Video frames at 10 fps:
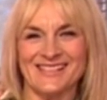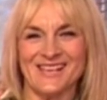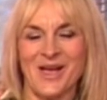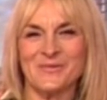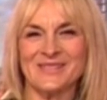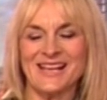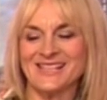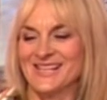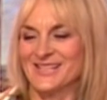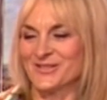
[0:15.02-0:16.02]
um,
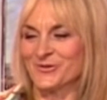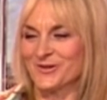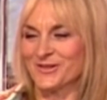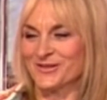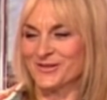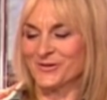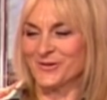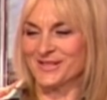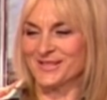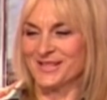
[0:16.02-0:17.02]
Sally's here to talk to
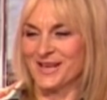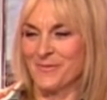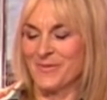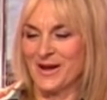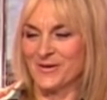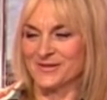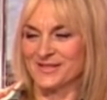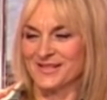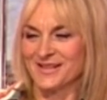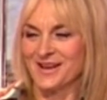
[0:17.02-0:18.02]
us about...
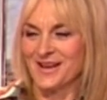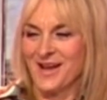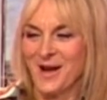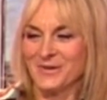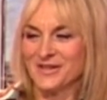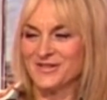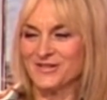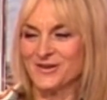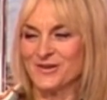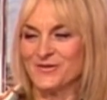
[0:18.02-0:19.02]
I mean, I just
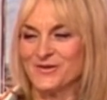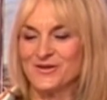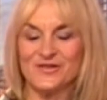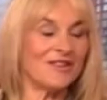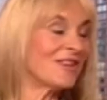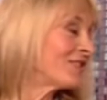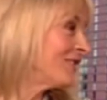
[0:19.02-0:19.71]
don't even... She's, she's